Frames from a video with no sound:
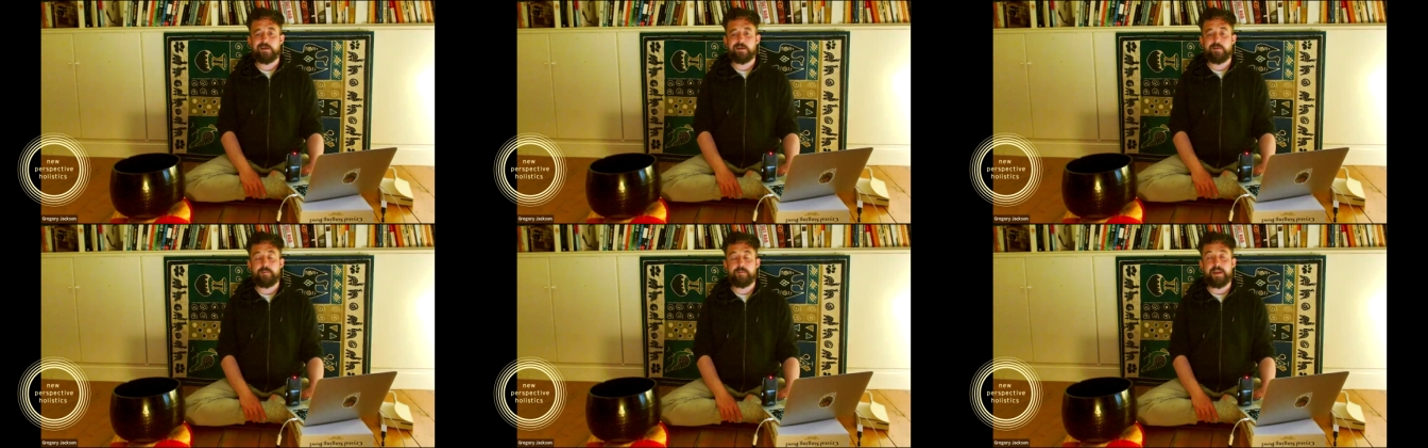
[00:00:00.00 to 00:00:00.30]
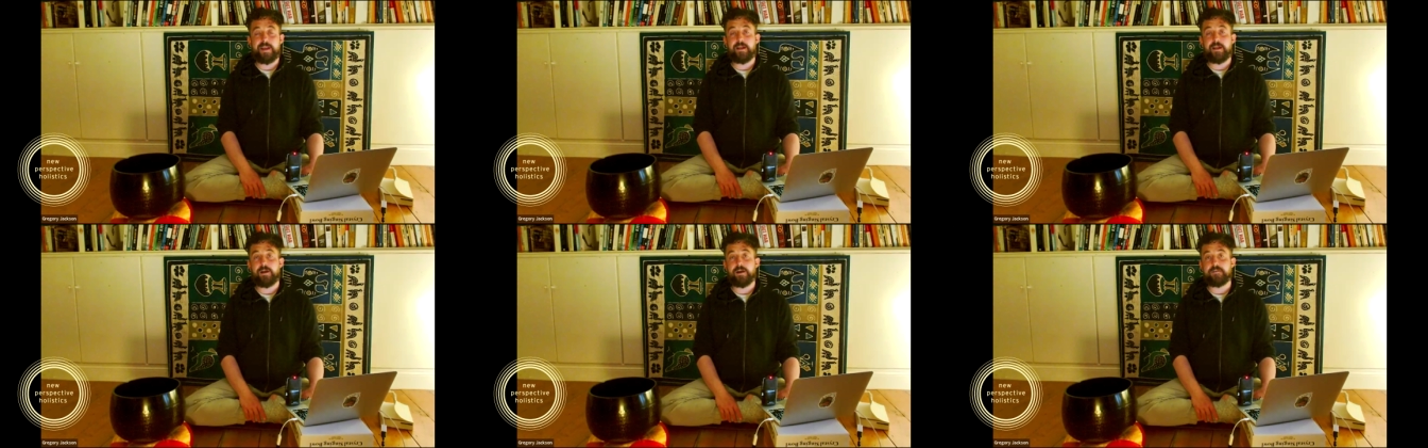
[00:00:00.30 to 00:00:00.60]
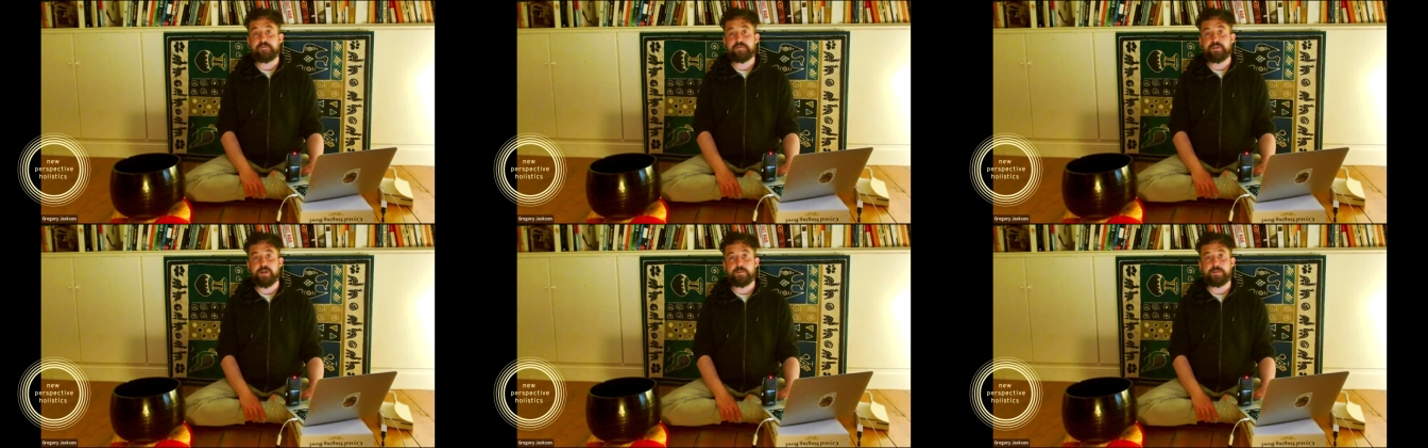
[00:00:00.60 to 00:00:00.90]
many
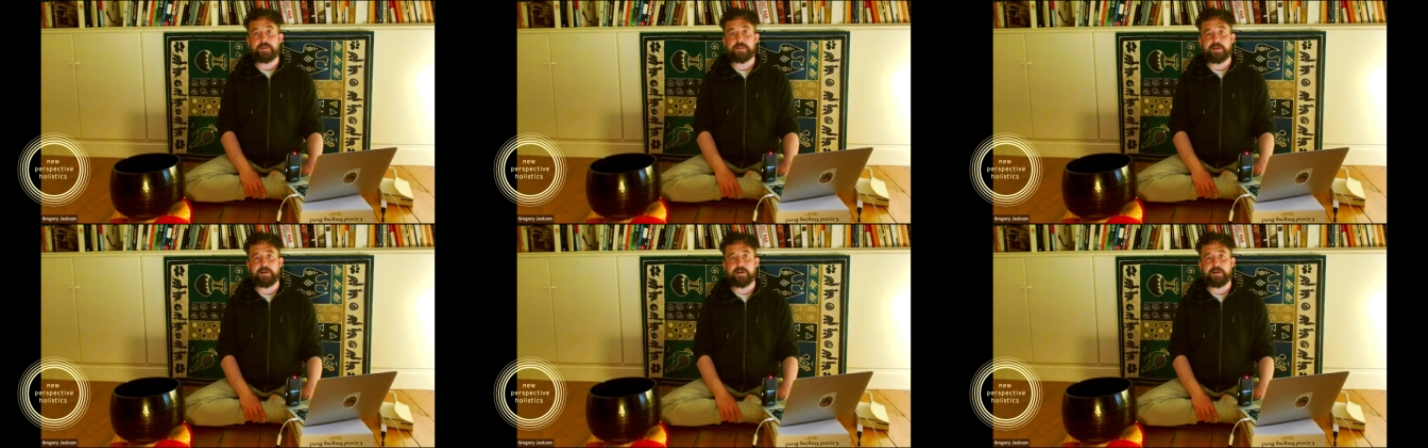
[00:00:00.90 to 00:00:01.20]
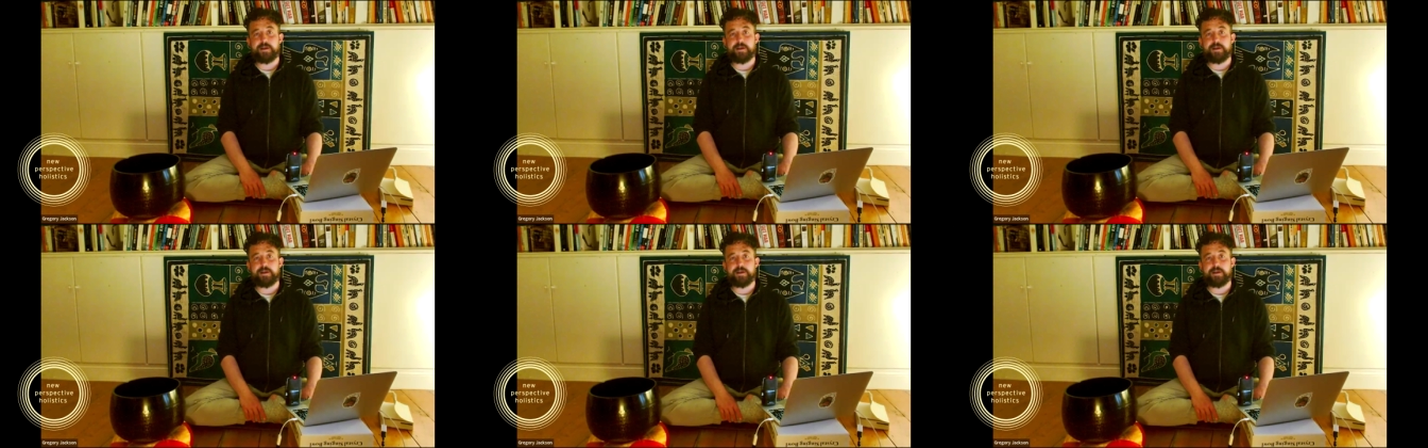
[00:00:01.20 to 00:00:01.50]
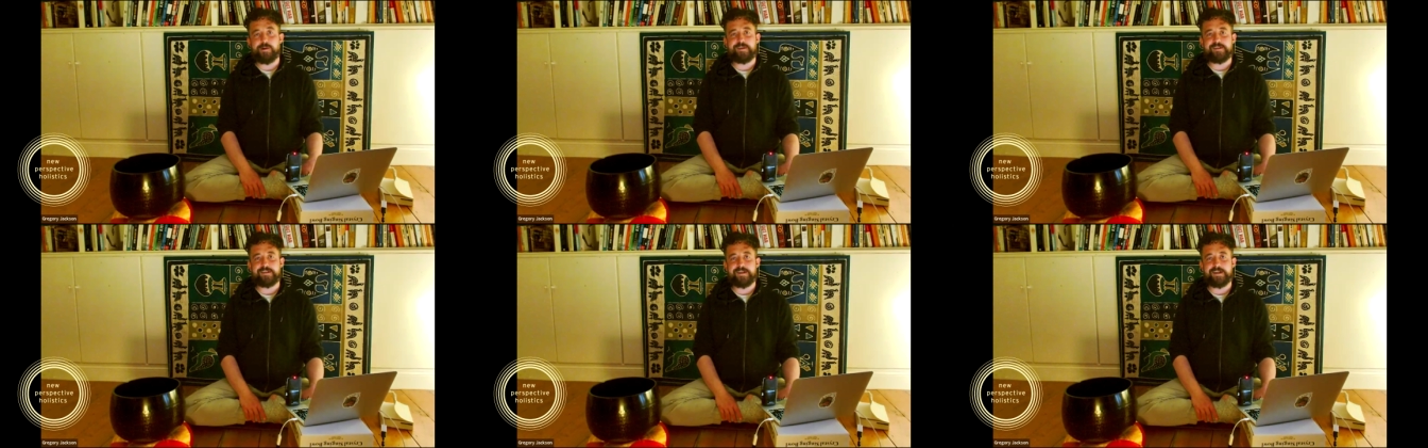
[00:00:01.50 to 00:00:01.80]
lifetimes ago,
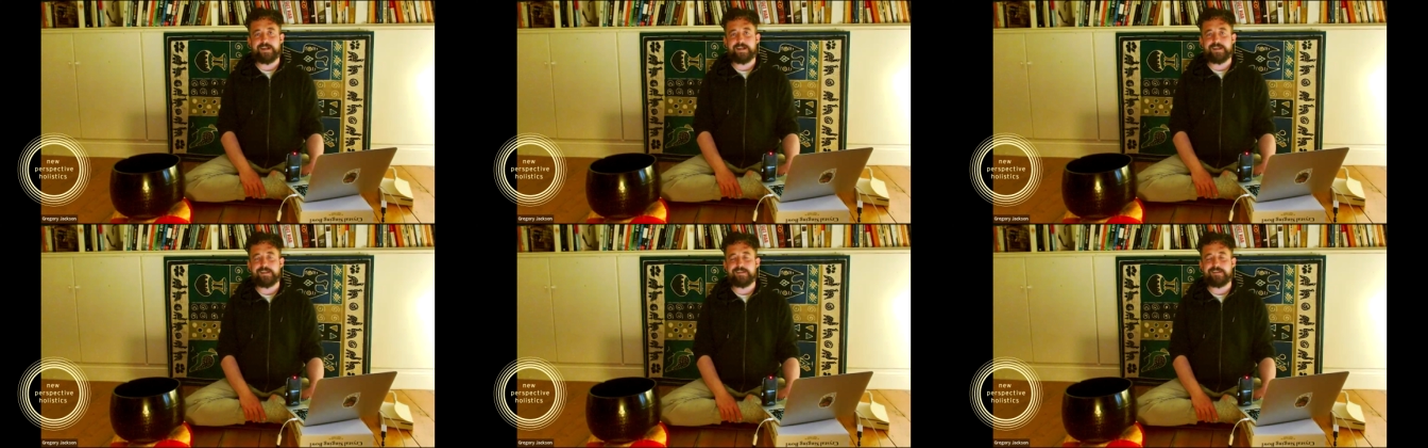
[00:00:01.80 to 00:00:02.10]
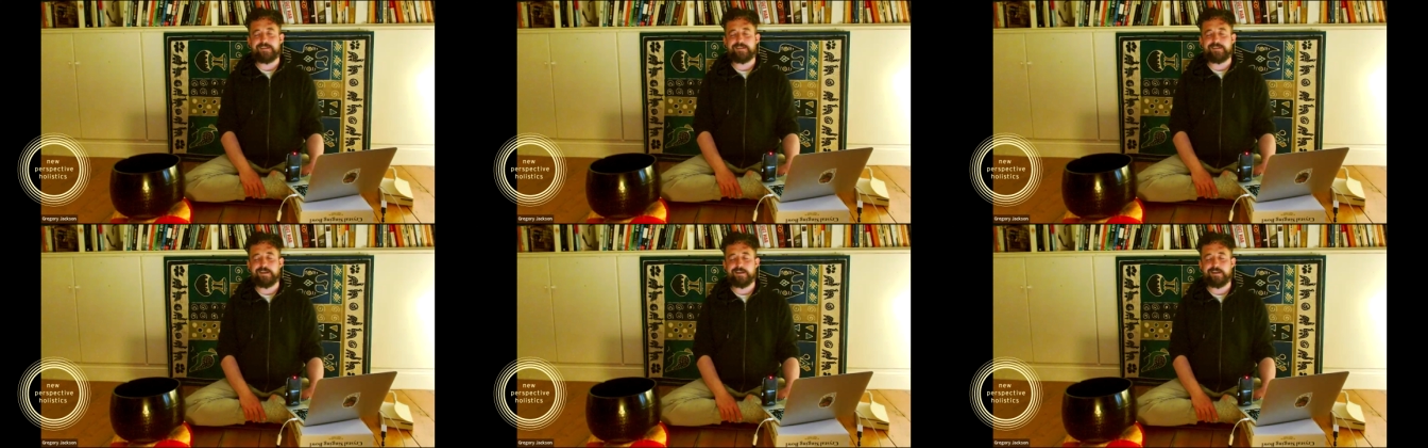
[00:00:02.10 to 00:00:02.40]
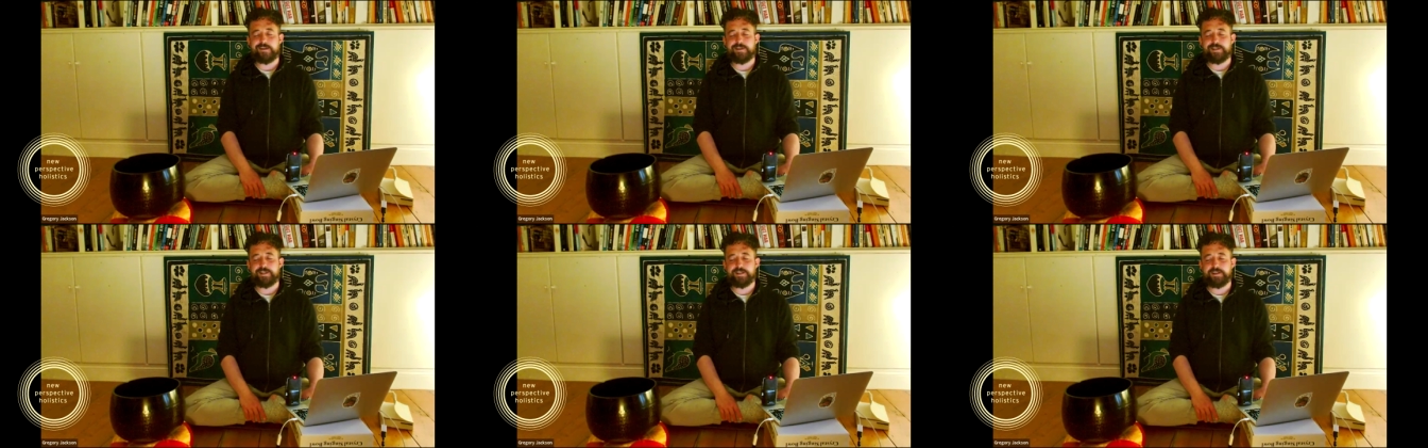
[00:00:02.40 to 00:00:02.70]
it feels like at this
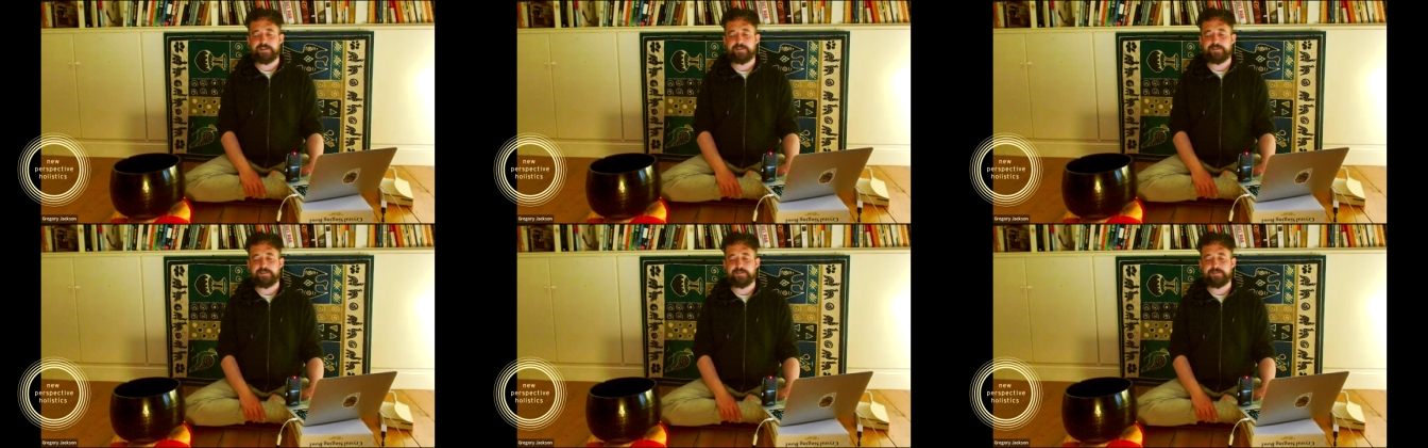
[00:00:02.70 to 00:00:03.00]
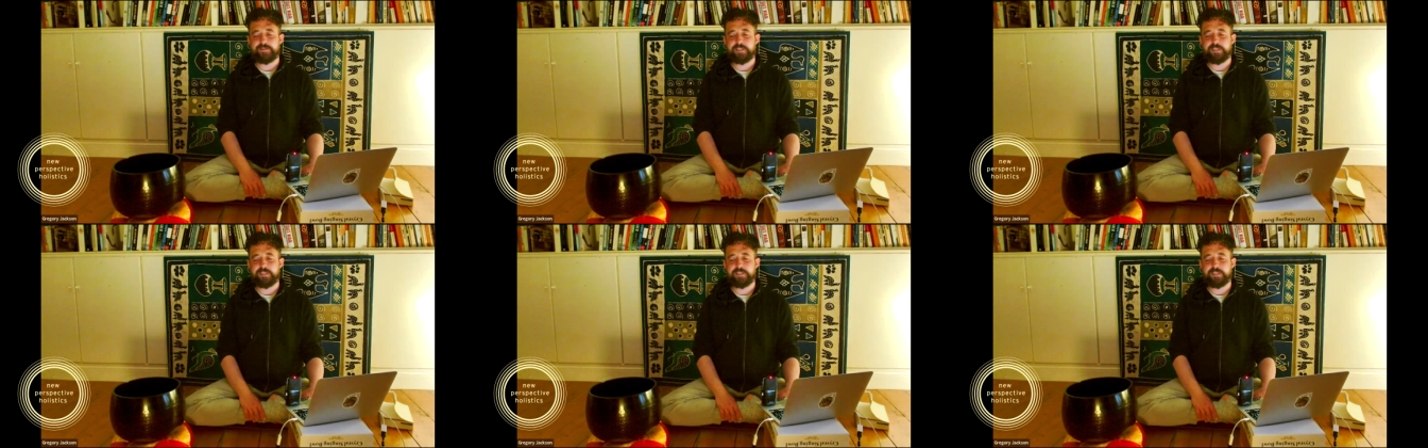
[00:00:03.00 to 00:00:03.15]
stage.